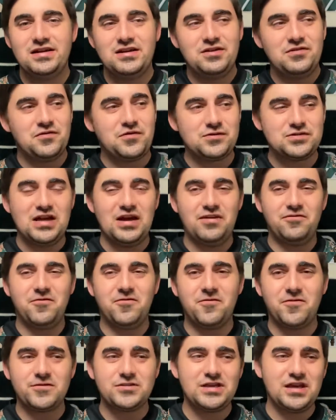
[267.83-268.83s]
First half of the
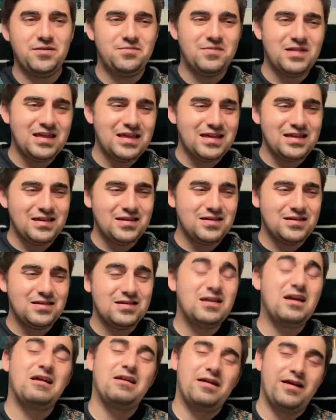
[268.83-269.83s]
first game. All
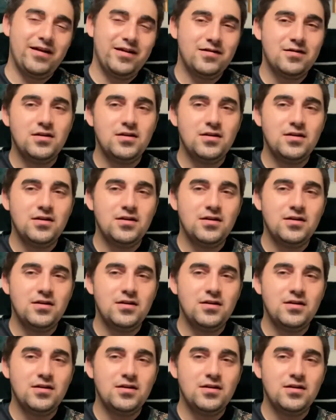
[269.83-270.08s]
right.